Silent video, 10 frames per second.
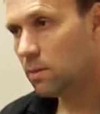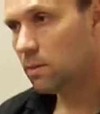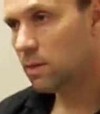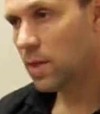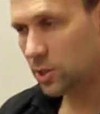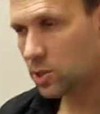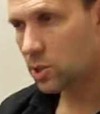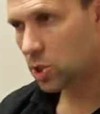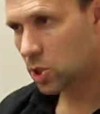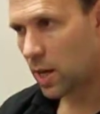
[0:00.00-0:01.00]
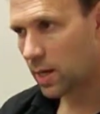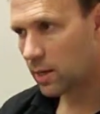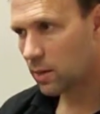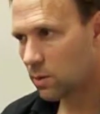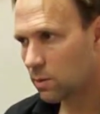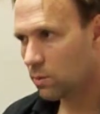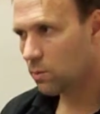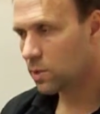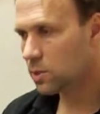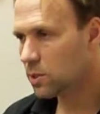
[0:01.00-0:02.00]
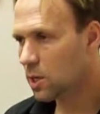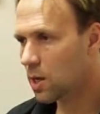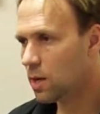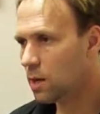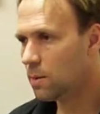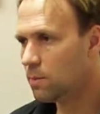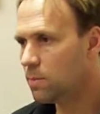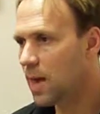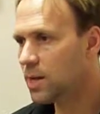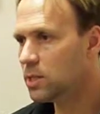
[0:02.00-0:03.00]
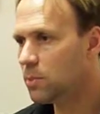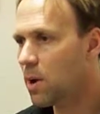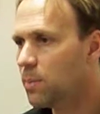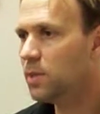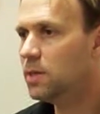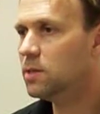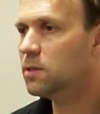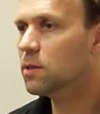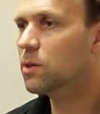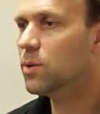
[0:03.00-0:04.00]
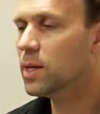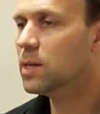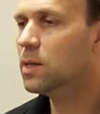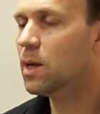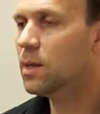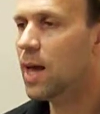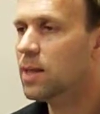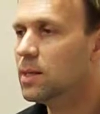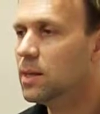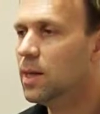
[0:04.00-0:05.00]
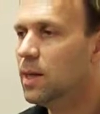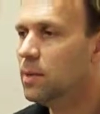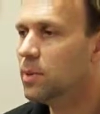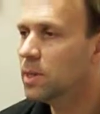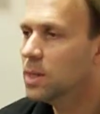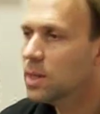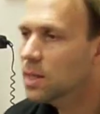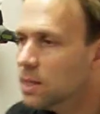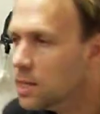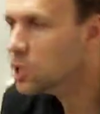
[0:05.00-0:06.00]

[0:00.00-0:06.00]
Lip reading: Let's check which, actually the popliteus is corrected on that leg, but let's